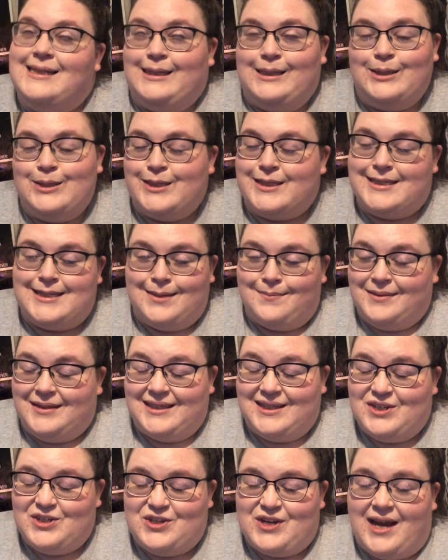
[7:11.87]
little
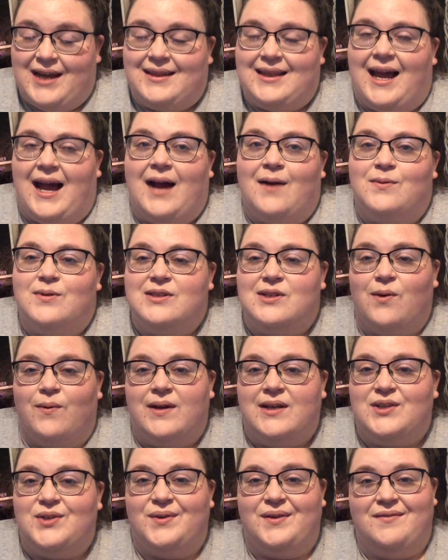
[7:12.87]
stimulus check that I was
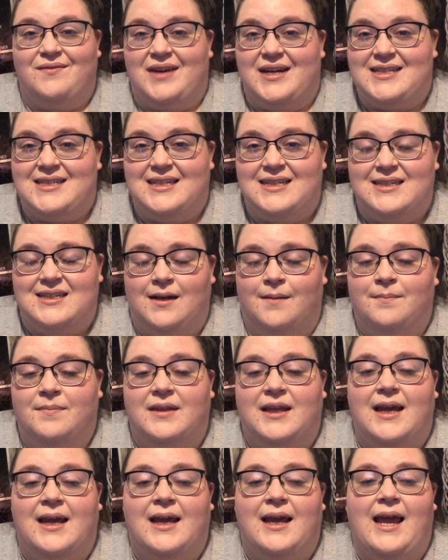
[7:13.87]
going to invest in
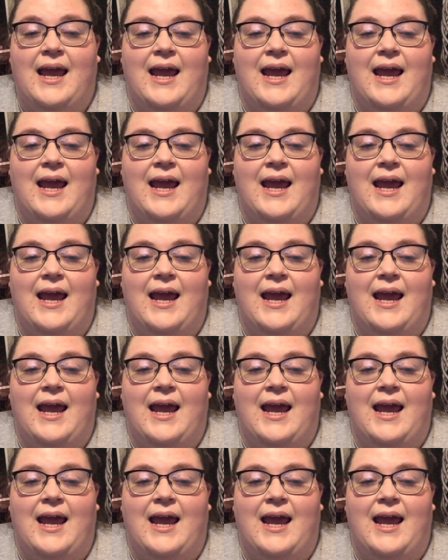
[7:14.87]
something,